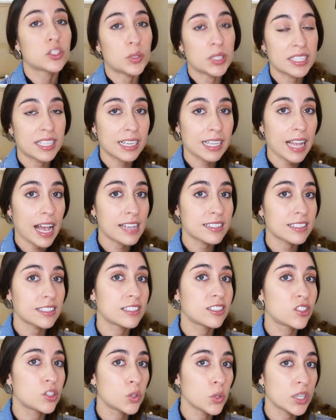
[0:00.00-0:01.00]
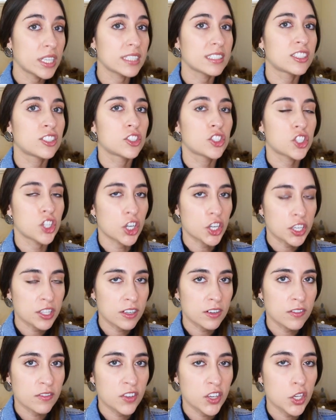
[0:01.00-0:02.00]
So in the classes, students share
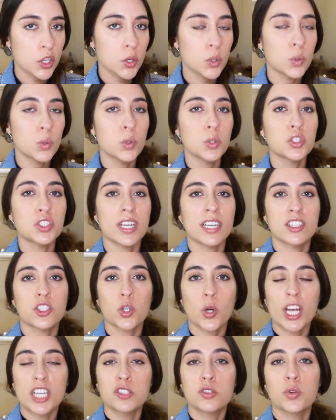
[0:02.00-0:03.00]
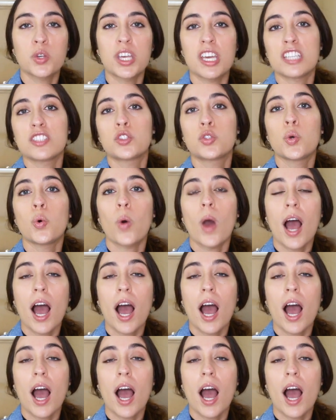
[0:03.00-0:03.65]
their views and try to get to